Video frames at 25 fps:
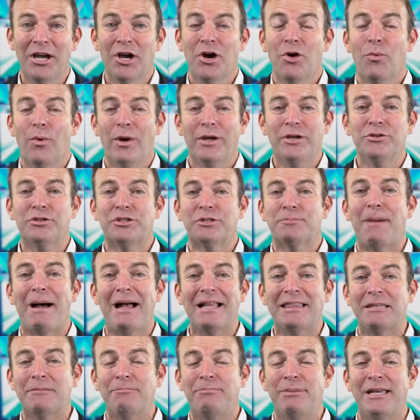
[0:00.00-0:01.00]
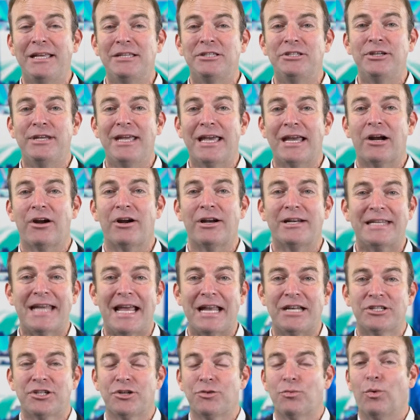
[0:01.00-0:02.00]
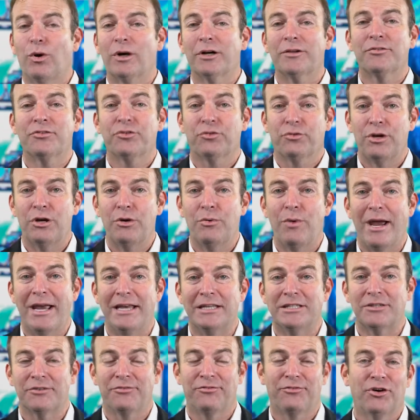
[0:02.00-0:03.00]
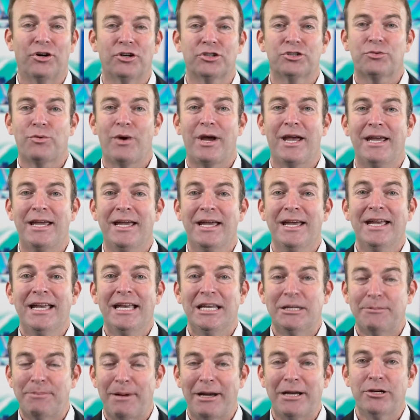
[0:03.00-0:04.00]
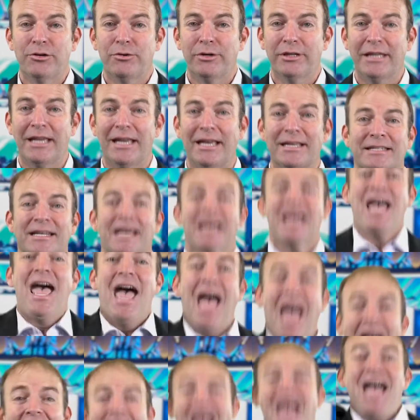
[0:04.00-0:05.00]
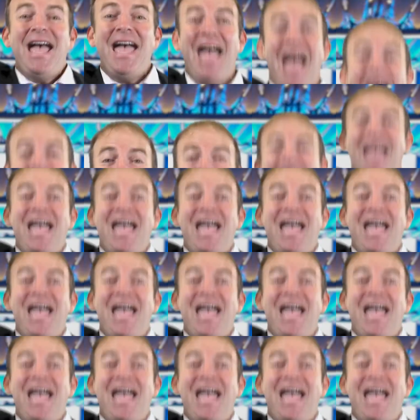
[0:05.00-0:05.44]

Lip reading: When you spot the bids, you get our attention one of 3 ways. The first way is by doing this. Hey, hey, hey, hey,